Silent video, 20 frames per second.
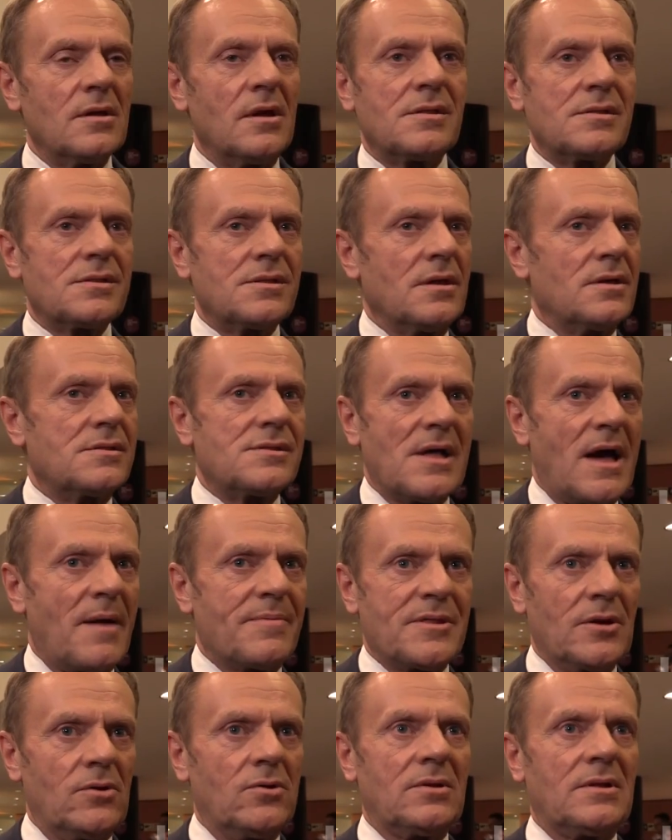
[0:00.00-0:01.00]
it's
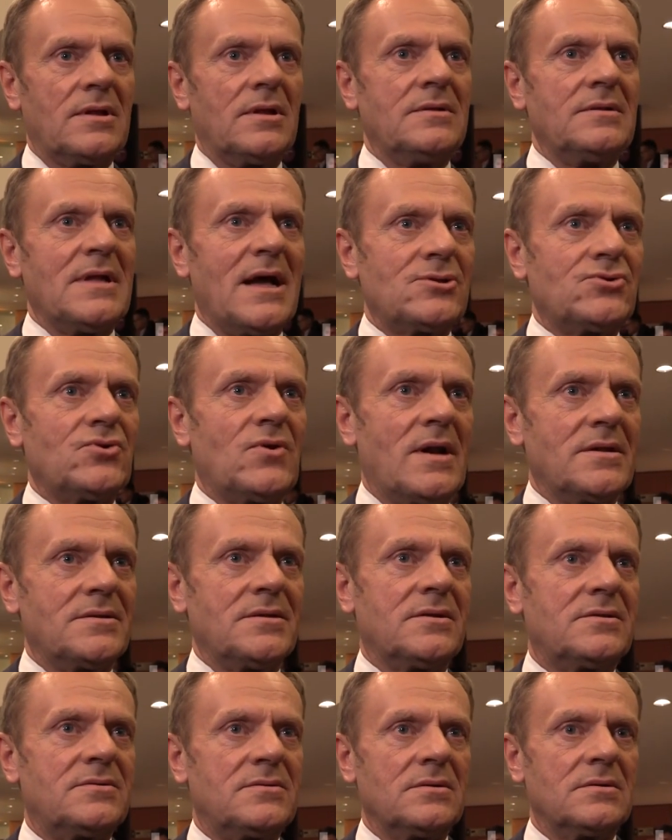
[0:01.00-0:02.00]
absolutely natural
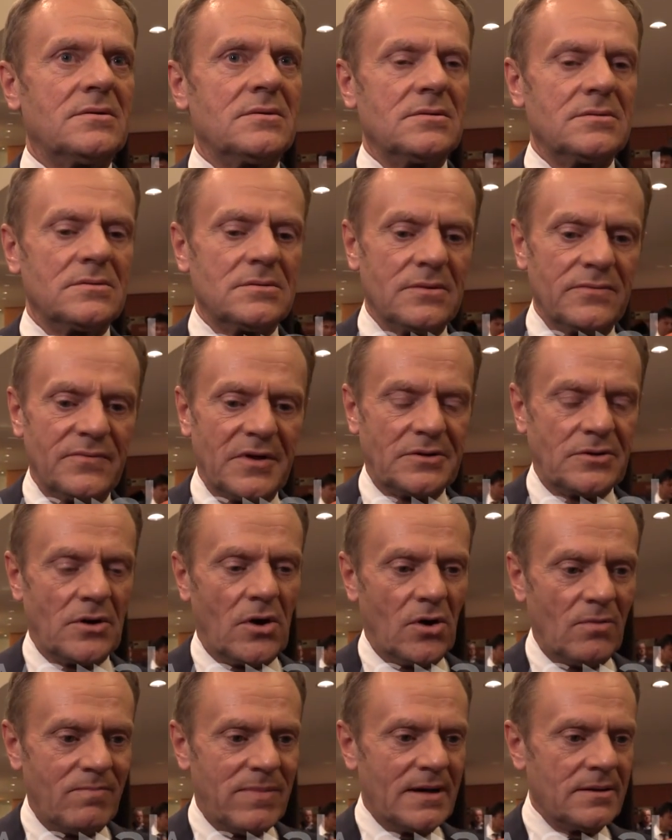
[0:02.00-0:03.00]
that Viktor
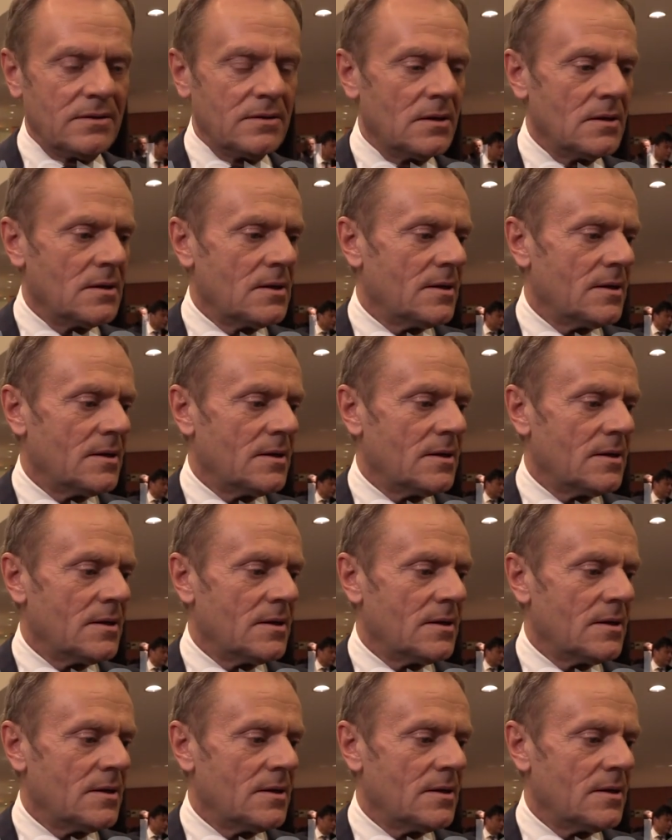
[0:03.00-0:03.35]
Orban